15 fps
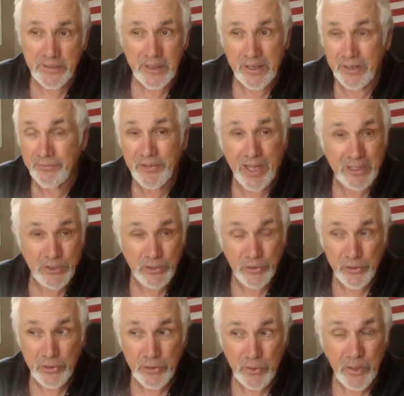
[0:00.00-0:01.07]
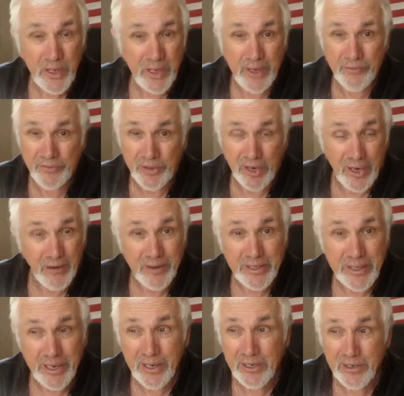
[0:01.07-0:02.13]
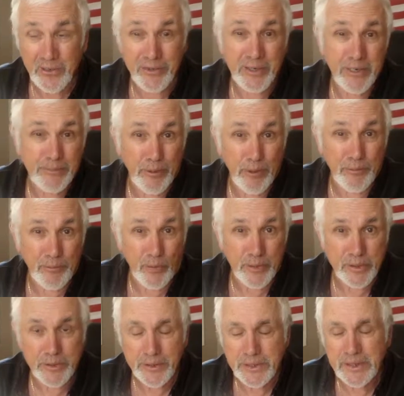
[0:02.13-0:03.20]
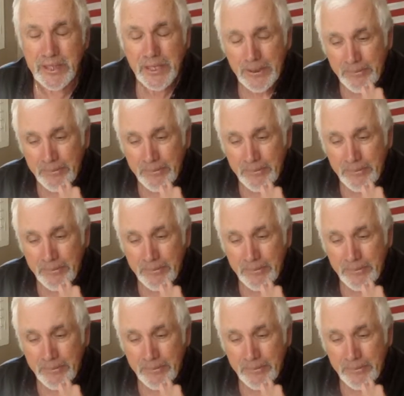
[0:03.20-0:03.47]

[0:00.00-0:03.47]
If that's true, if they are identical, then they're both forgeries.